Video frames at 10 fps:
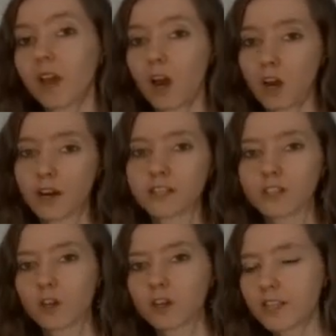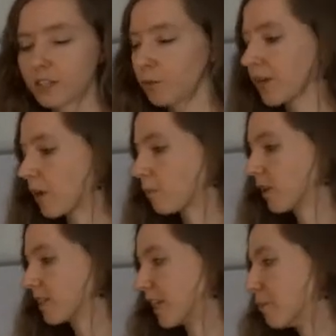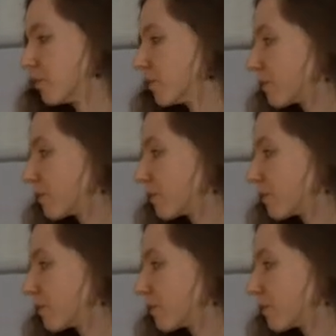Alright, so let's do a couple examples.